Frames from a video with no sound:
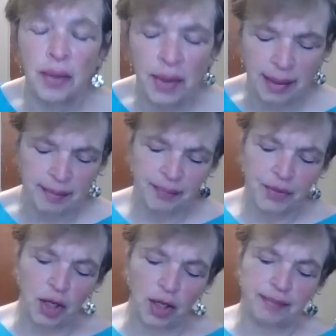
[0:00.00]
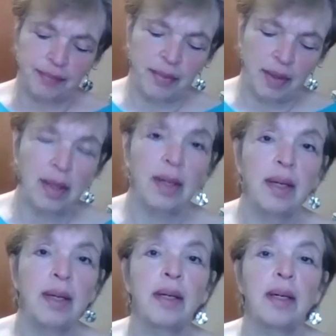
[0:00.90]
Okay. I thought Good. you were talking about
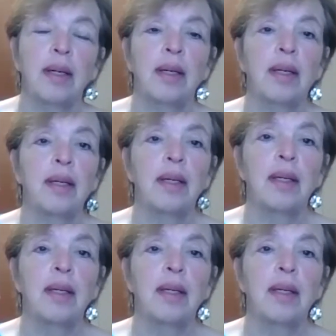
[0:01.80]
Jacoby